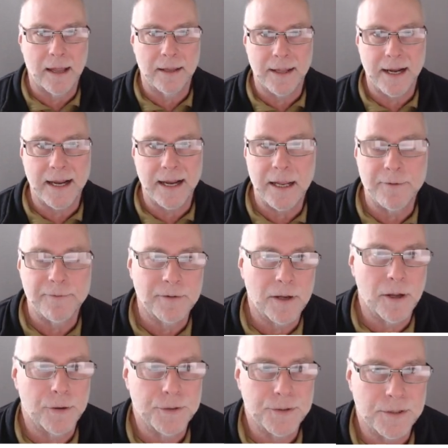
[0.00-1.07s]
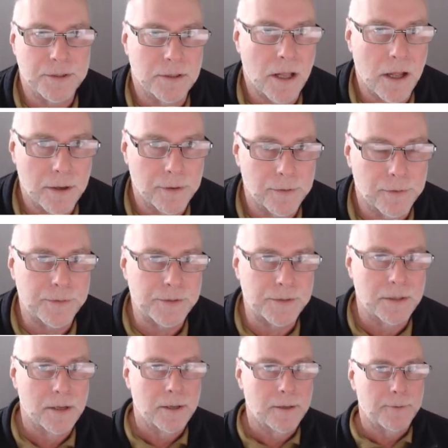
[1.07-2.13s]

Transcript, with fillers: and that airflow slows.